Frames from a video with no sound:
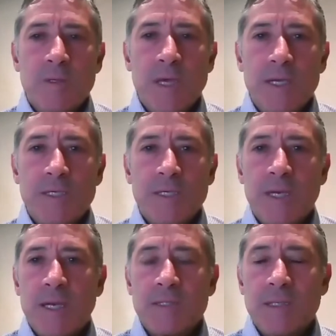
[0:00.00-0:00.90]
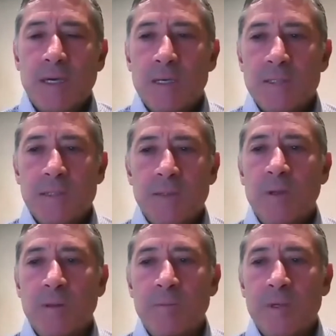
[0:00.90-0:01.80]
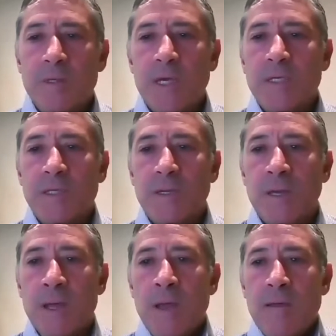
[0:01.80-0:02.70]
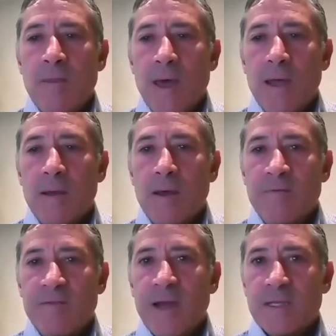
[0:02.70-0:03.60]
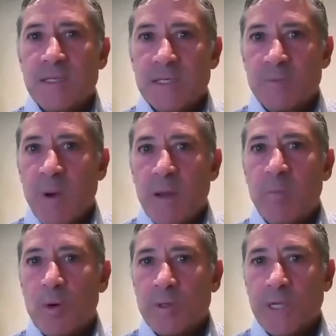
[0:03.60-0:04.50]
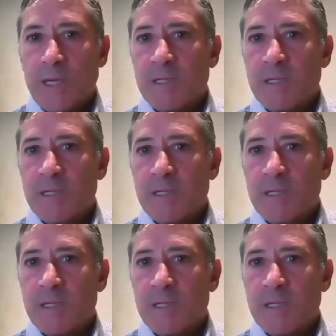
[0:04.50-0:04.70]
mutation, and it's a simple mutation that affects the spike protein.